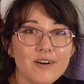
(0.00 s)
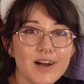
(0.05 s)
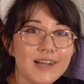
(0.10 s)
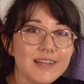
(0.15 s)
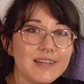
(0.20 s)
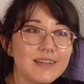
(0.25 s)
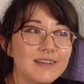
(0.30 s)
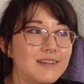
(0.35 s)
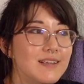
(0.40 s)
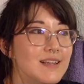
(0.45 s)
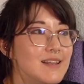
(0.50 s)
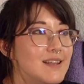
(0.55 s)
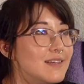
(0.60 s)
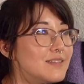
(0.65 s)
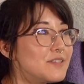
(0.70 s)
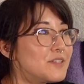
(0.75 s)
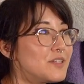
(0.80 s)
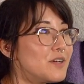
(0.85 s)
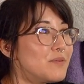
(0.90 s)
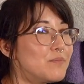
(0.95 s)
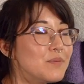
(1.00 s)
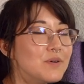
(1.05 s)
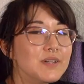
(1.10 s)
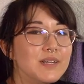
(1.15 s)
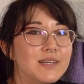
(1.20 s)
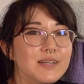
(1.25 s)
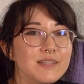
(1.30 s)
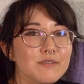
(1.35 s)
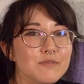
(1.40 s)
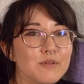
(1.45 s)
I can start
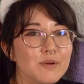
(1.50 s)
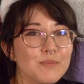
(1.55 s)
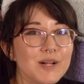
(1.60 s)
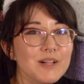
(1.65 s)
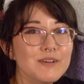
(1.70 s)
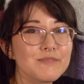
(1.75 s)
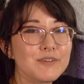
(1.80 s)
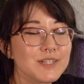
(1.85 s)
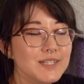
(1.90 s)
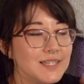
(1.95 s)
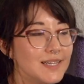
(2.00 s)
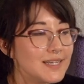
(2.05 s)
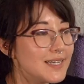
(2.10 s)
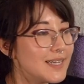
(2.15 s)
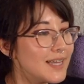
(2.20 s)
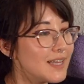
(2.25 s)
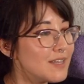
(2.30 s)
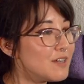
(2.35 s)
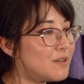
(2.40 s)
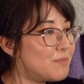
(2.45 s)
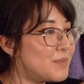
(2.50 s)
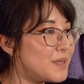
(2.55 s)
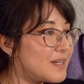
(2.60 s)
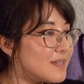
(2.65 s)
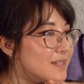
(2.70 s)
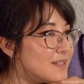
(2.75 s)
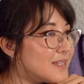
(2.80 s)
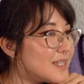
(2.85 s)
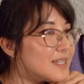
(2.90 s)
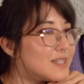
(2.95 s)
putting the Robe à la Française together
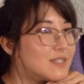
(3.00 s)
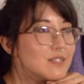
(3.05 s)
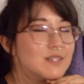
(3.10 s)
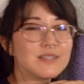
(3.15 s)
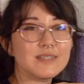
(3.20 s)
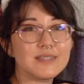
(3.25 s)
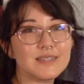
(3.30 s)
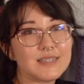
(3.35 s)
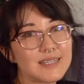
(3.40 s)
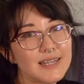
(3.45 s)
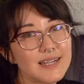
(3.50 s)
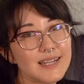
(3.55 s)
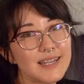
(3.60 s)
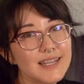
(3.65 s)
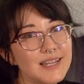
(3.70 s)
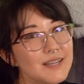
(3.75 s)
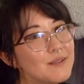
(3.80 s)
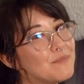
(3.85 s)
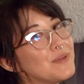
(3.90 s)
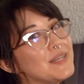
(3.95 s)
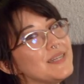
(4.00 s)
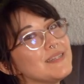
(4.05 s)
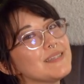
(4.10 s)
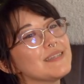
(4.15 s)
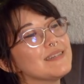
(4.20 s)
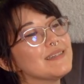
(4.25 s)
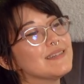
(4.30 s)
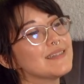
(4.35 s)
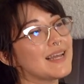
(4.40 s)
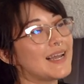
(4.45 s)
because it's just sitting in
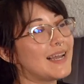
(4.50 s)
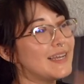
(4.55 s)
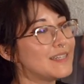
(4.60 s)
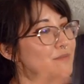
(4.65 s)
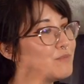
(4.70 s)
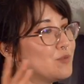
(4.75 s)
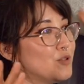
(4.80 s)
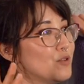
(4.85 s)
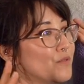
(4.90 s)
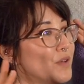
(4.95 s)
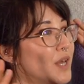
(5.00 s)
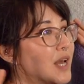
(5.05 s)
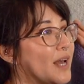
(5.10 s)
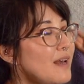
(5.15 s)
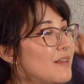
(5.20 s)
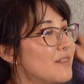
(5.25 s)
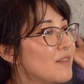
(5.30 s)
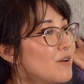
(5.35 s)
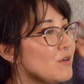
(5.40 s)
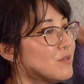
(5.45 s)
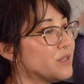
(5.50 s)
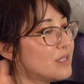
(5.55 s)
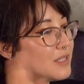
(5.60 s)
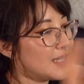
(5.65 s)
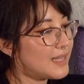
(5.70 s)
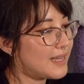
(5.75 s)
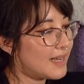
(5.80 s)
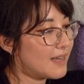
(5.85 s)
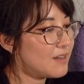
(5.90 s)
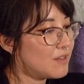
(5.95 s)
pieces. I had to move the whole
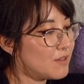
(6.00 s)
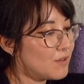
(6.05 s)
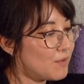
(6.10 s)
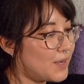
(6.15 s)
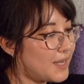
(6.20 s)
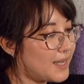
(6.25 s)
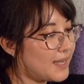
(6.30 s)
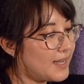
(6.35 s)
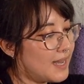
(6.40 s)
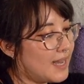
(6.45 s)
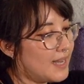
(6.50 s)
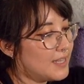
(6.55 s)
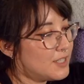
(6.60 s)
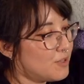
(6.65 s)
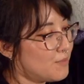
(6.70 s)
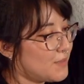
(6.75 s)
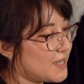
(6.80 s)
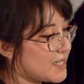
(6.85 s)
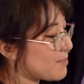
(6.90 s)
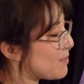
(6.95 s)
thing out of the way to make